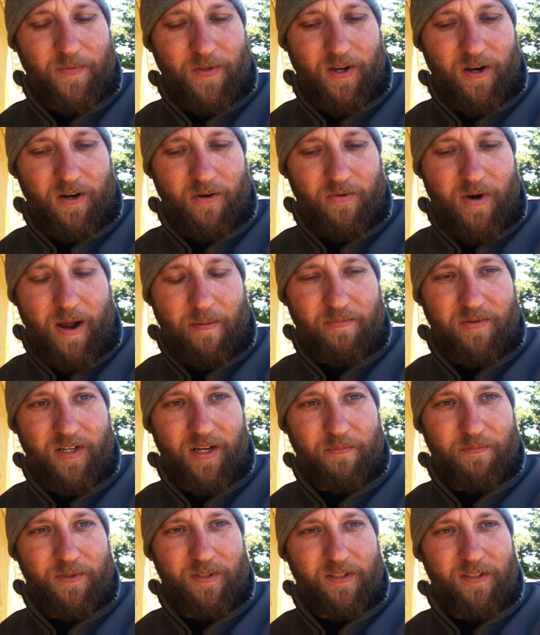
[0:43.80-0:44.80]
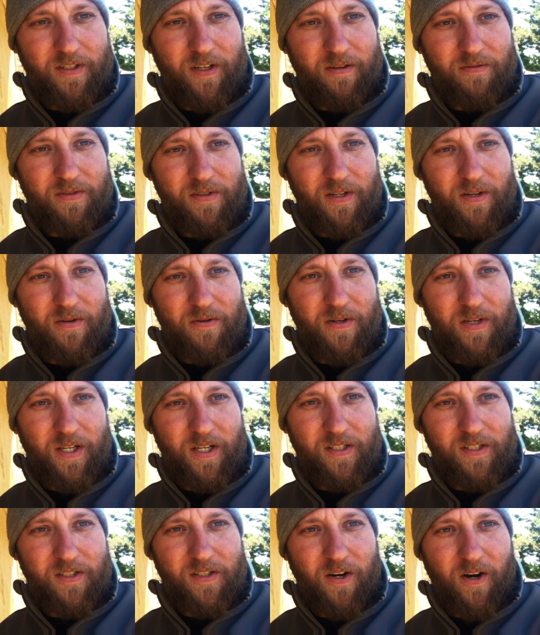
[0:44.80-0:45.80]
all wrapped up and stuff, so
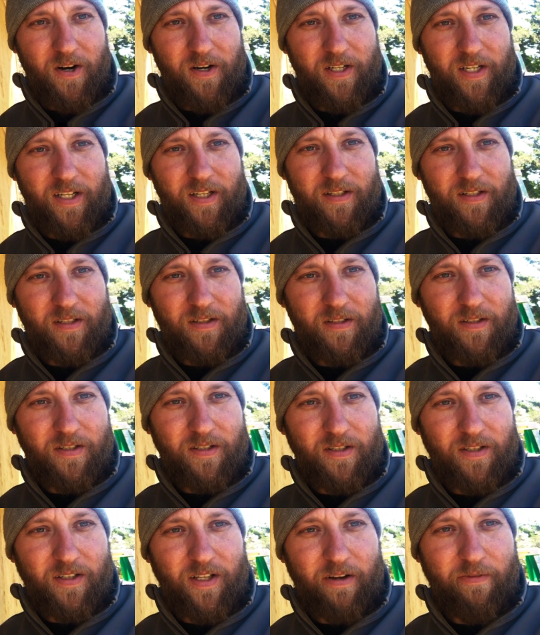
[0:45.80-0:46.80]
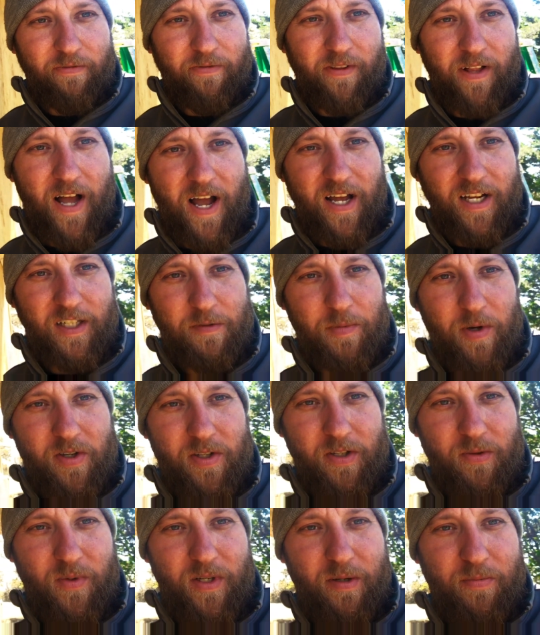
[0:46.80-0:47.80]
it's just hard to get to lay flat,
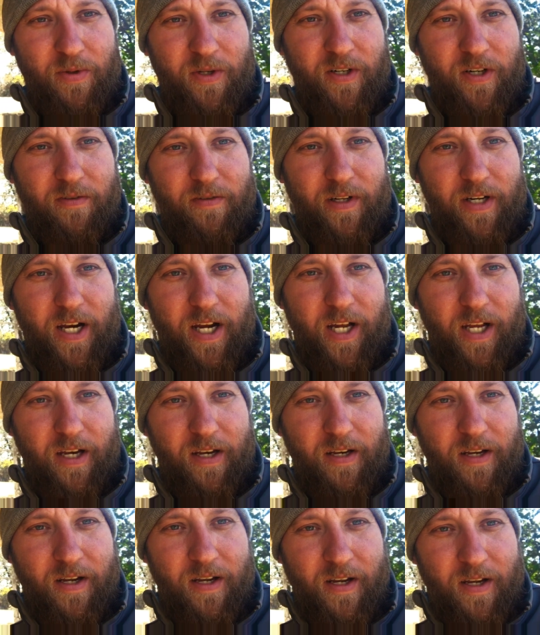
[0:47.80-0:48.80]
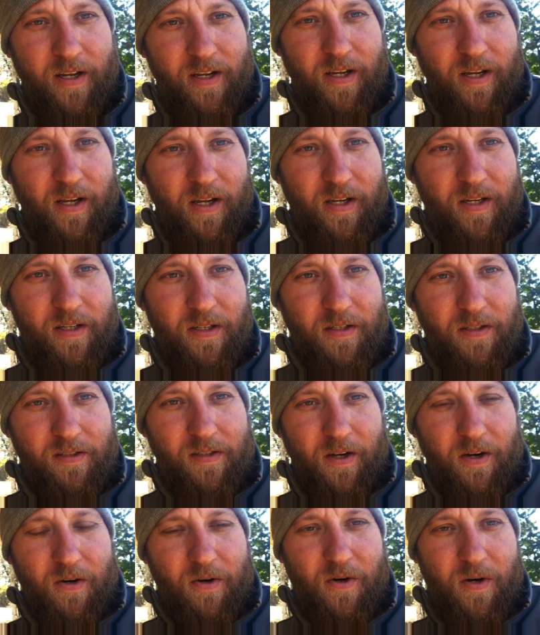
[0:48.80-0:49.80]
especially when you're putting it over your head.
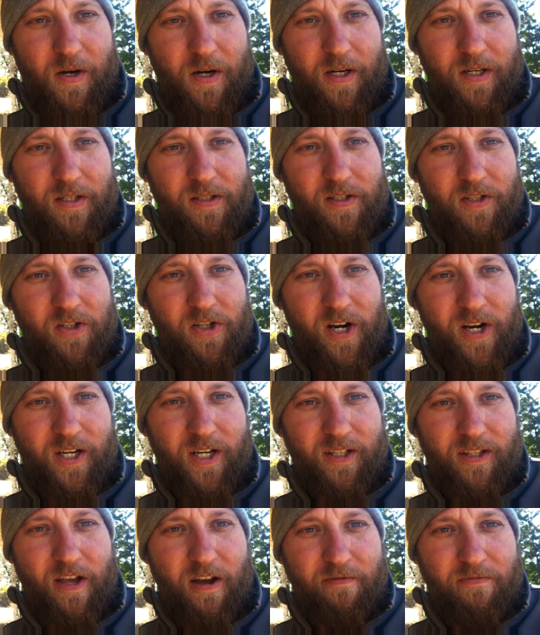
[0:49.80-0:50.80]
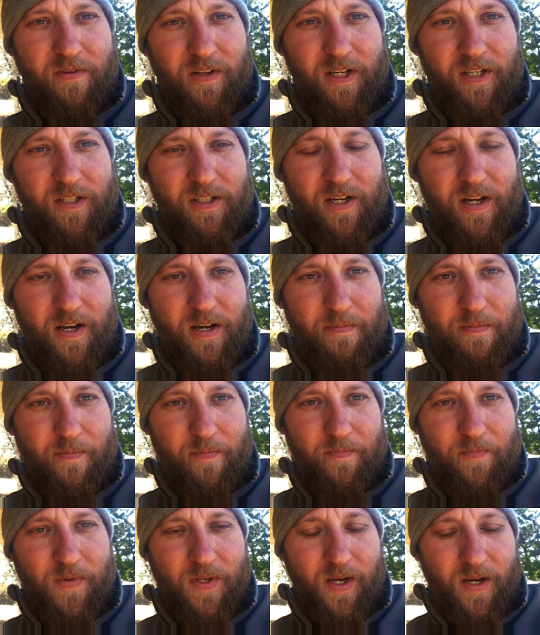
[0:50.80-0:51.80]
So just trying to get that finished up.
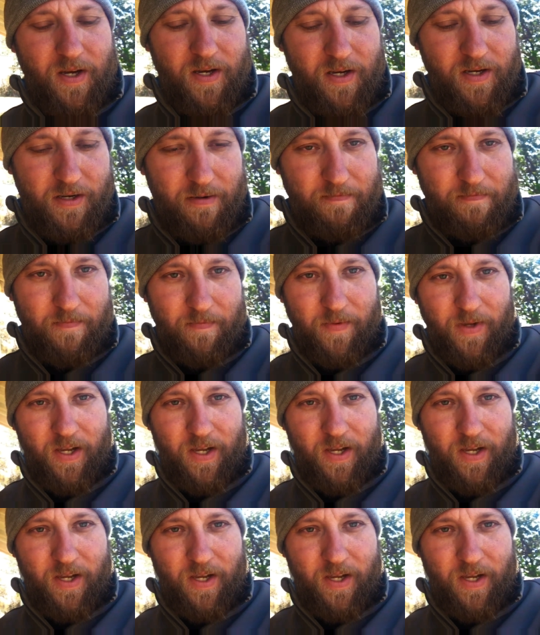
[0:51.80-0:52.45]
You